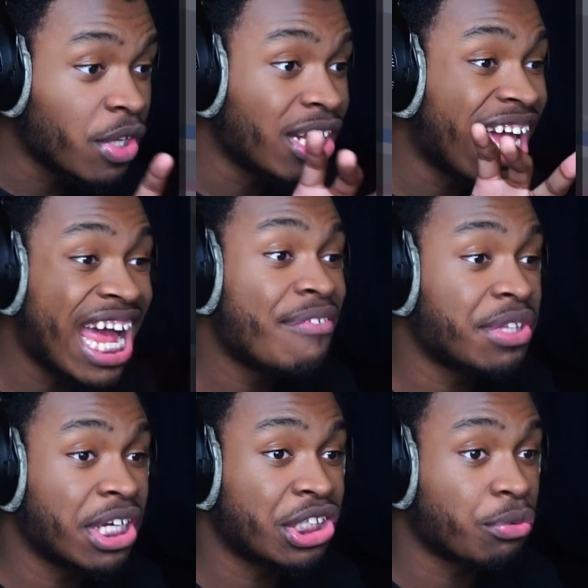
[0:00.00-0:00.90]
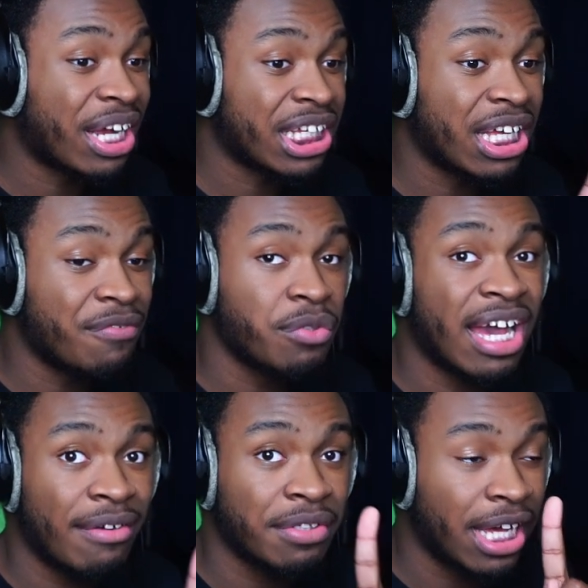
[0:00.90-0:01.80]
done everything correct if you
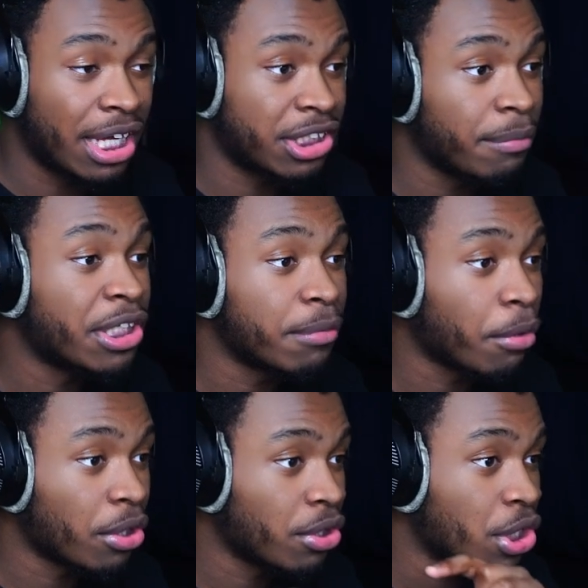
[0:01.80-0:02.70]
have an exclamation mark